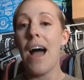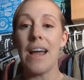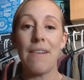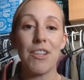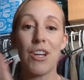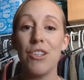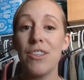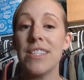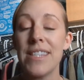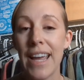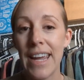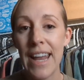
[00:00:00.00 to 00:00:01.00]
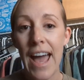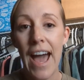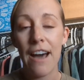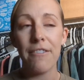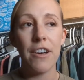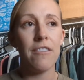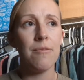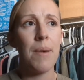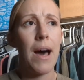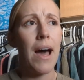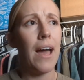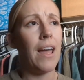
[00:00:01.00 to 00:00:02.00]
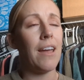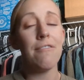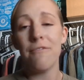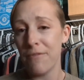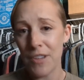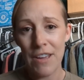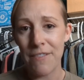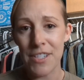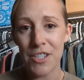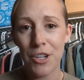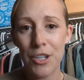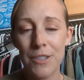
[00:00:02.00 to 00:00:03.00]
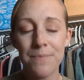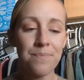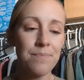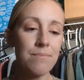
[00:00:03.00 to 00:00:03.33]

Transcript: I have to go do the second half of my flight physical.